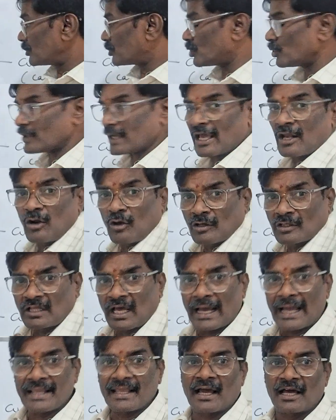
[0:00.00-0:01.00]
to allow
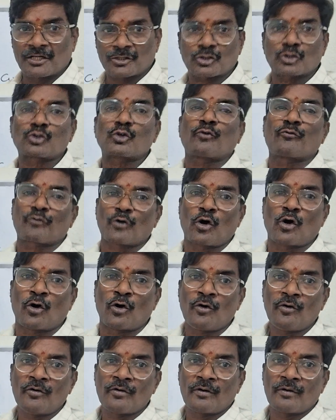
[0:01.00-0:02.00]
the ions to
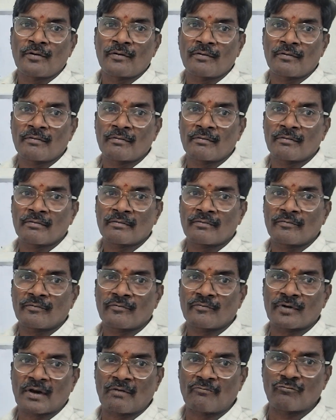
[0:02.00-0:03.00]
flow
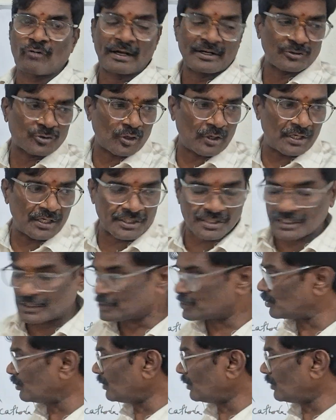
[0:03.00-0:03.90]
from one solution